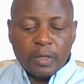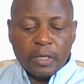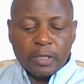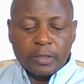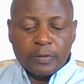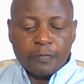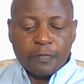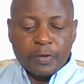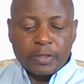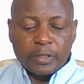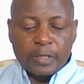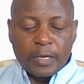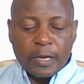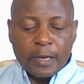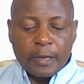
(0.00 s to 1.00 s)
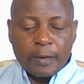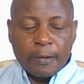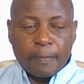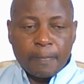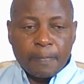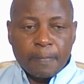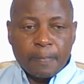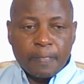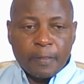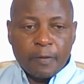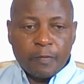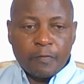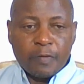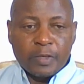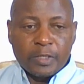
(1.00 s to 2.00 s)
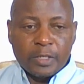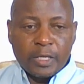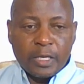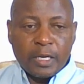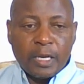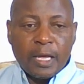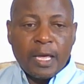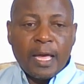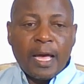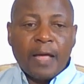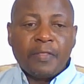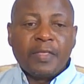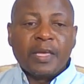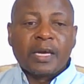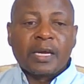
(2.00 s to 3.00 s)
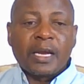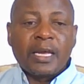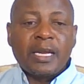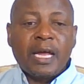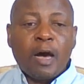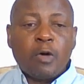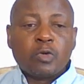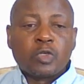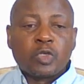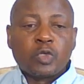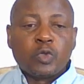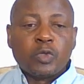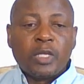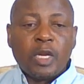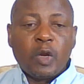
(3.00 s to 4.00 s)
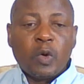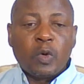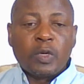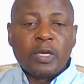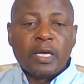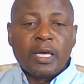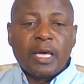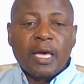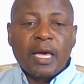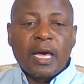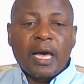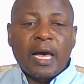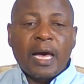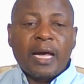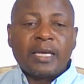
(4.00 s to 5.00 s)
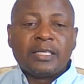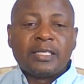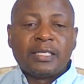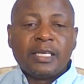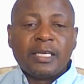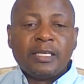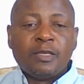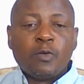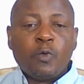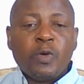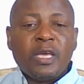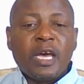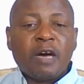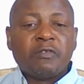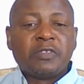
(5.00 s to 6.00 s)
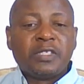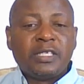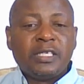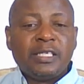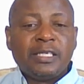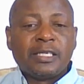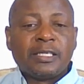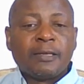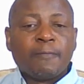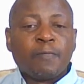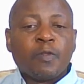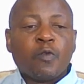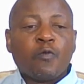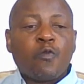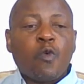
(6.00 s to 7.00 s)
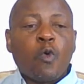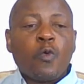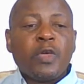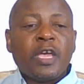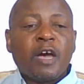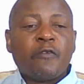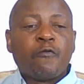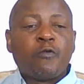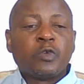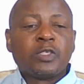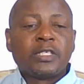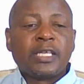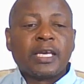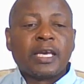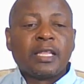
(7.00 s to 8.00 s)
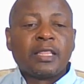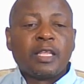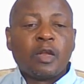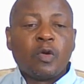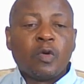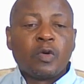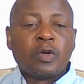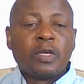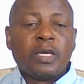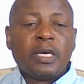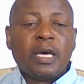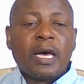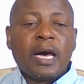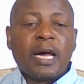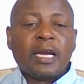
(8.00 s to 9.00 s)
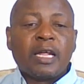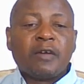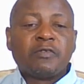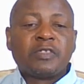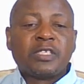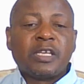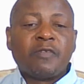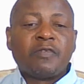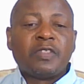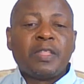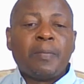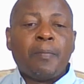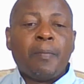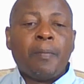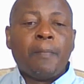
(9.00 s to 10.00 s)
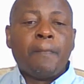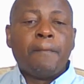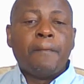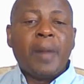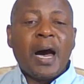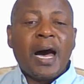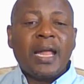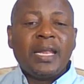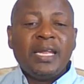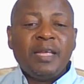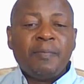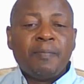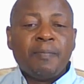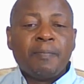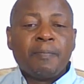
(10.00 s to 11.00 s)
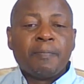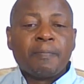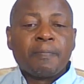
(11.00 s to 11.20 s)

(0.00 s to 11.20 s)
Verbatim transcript: That's verse 9. Verse 10 And they cried out to the Lord, and said, We have sinned, for we have forsaken the Lord, and have served the Baalim